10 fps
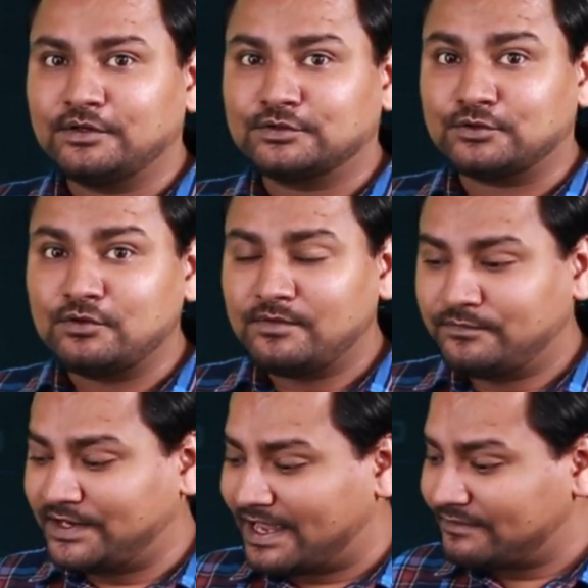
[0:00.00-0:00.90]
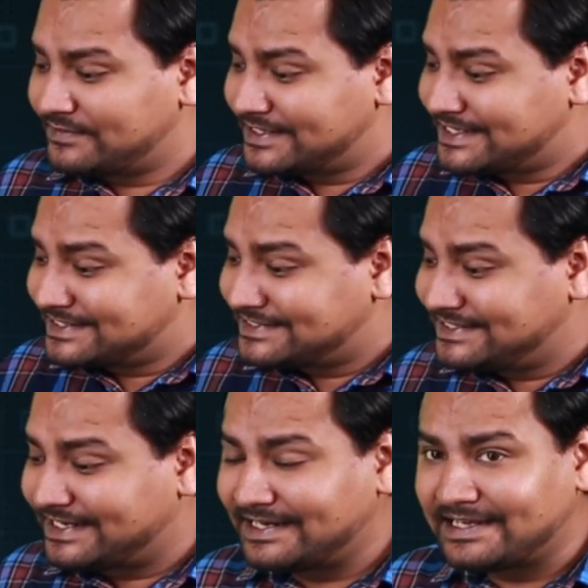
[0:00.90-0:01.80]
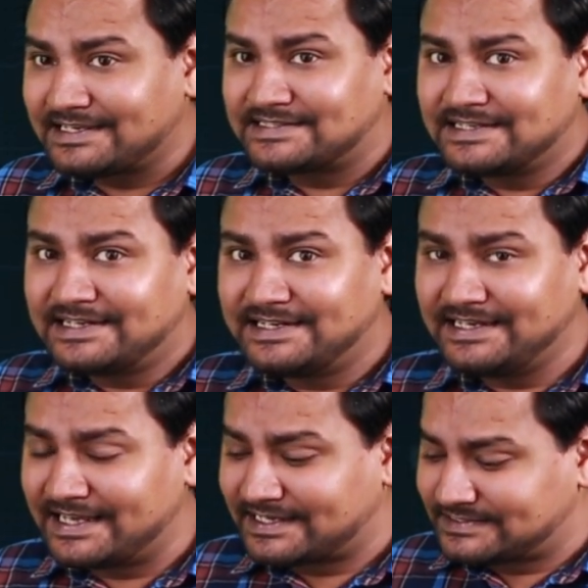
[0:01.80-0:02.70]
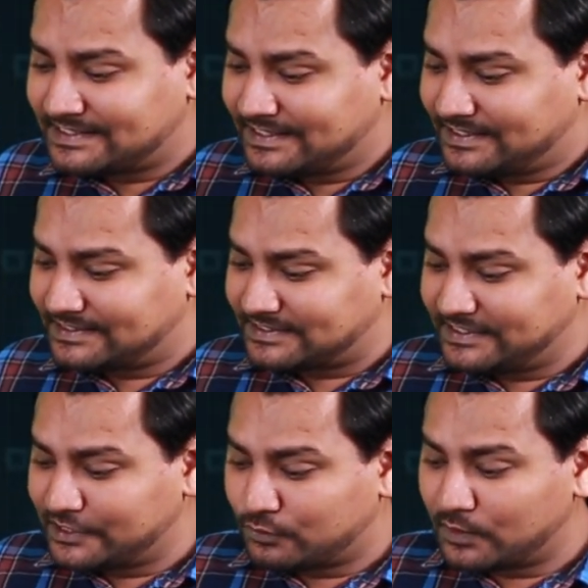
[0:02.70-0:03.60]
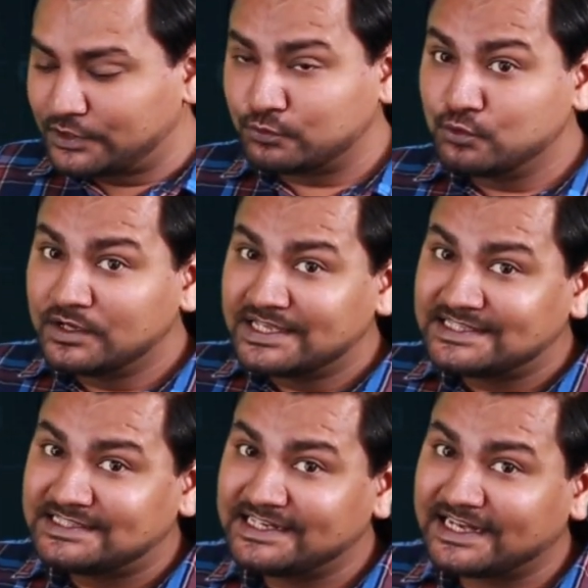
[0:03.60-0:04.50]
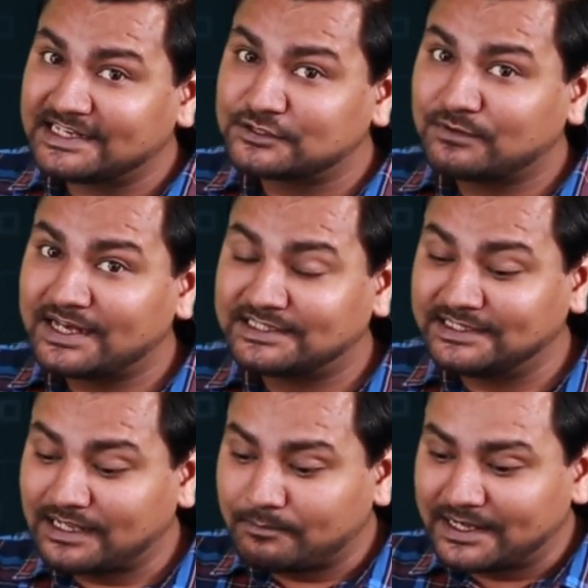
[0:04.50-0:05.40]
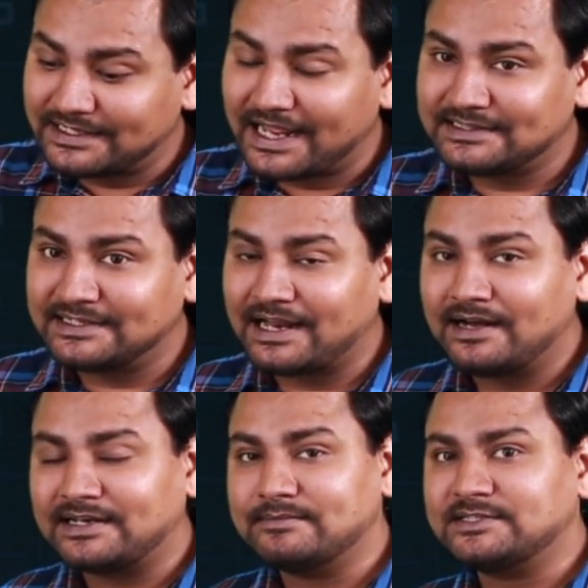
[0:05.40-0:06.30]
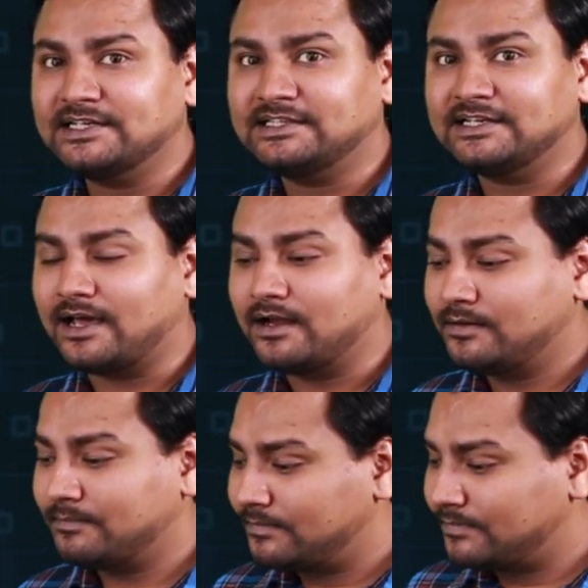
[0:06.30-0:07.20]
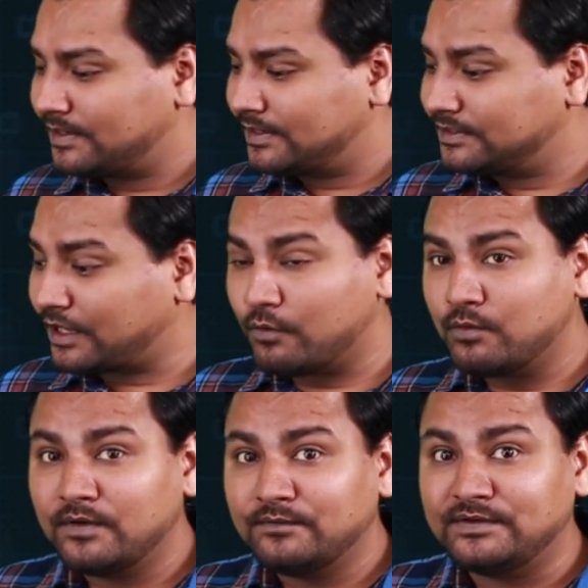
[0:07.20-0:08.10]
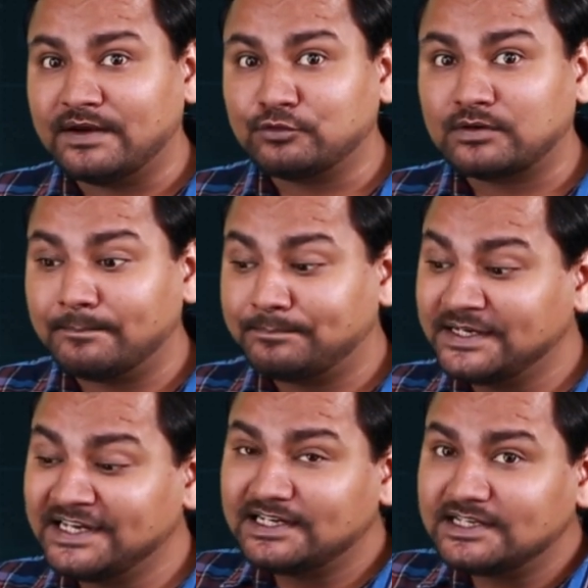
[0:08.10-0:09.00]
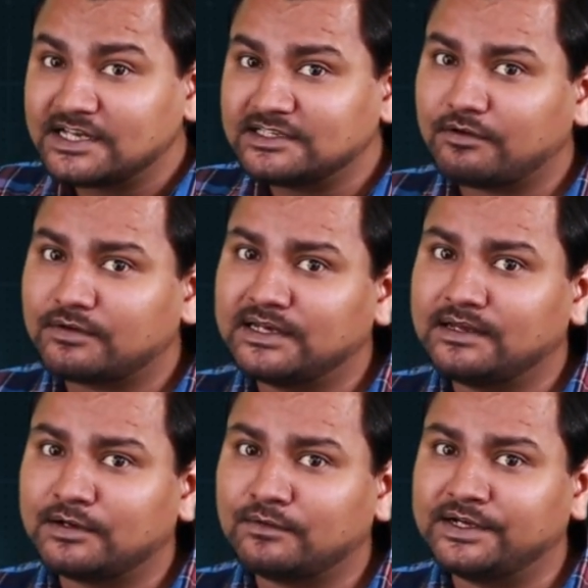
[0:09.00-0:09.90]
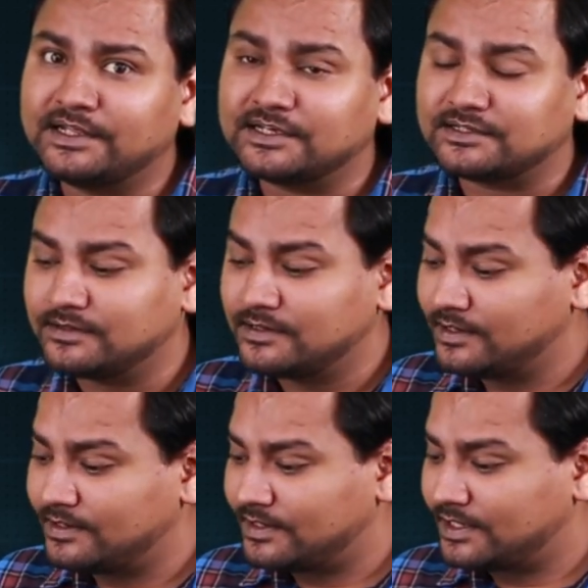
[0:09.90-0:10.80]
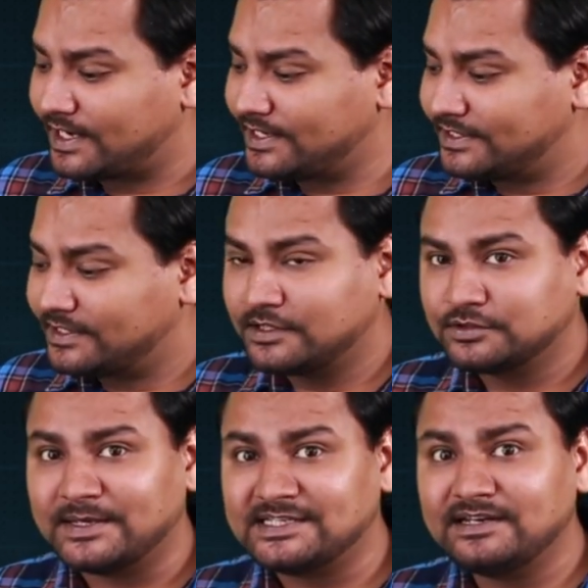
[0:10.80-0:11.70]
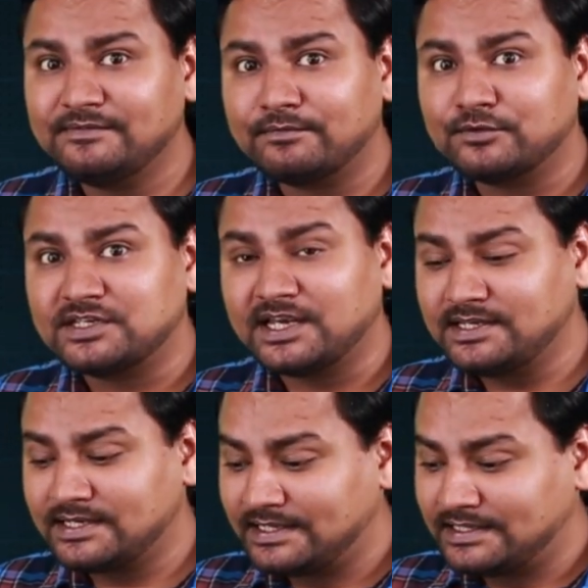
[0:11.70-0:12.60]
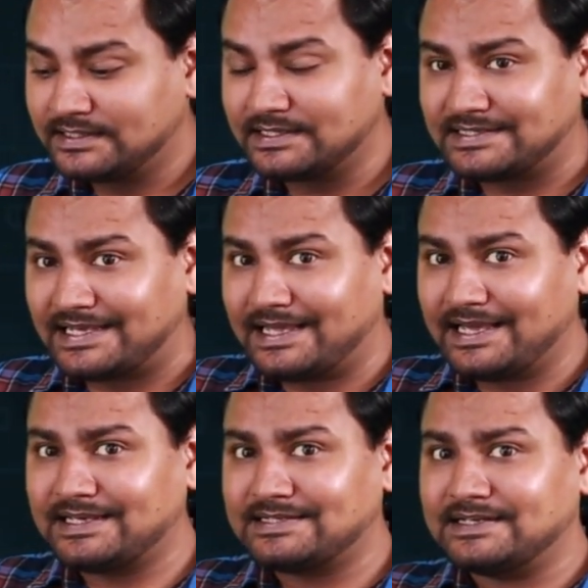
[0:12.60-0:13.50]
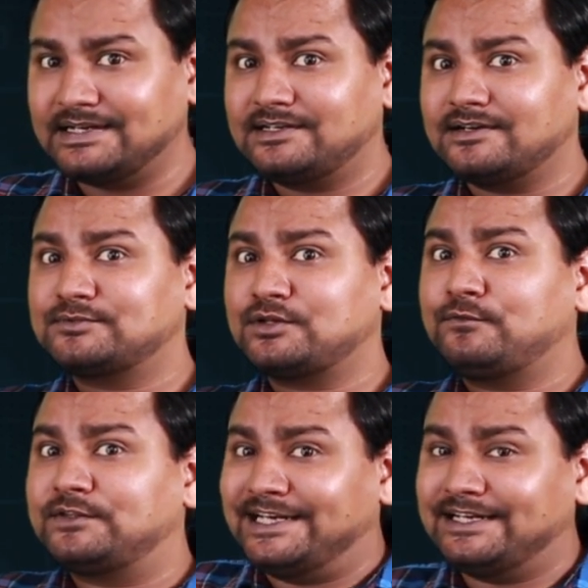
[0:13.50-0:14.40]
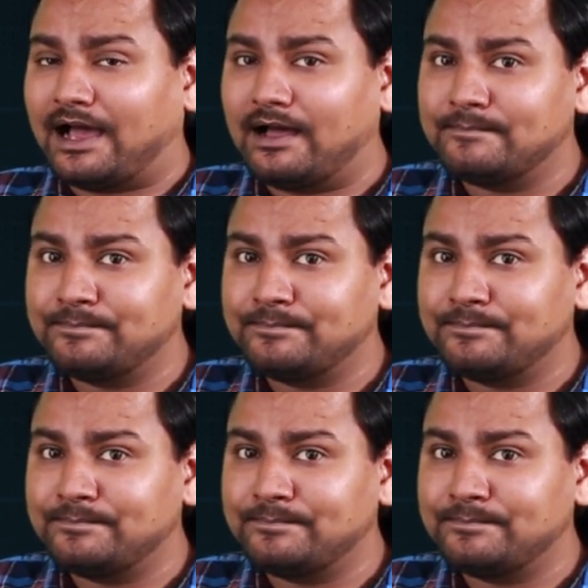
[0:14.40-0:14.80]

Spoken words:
So we have secant x dx is equal to secant square theta by tan theta times d theta. Now, we have to completely change our variable of integration, right? So basically, we have to change this x in terms of theta.